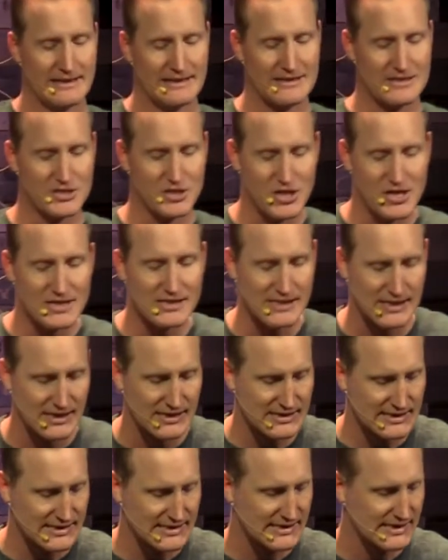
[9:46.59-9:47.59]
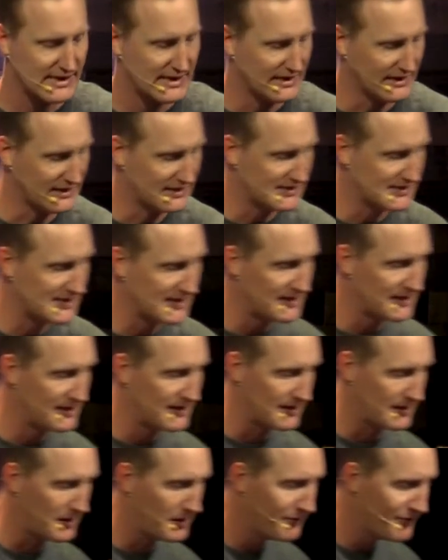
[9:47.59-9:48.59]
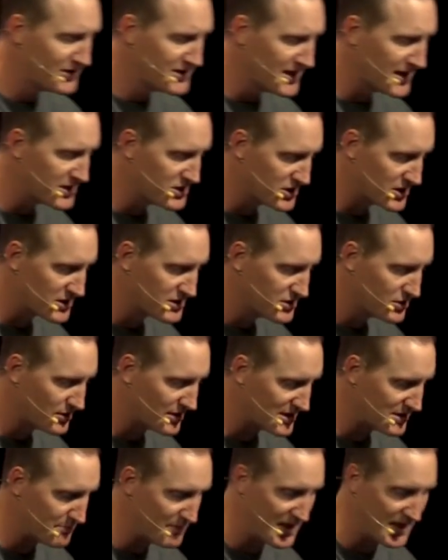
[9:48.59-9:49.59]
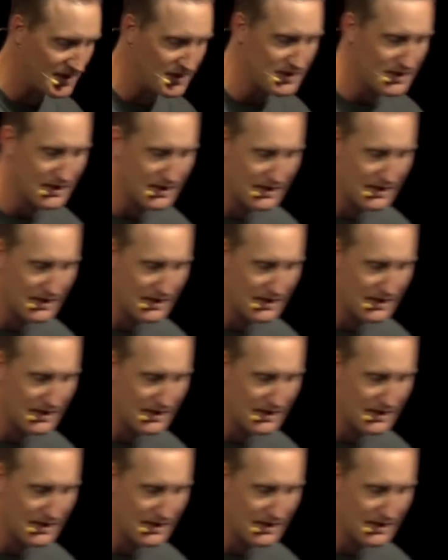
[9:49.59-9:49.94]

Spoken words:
Jesus extended an invitation to these men,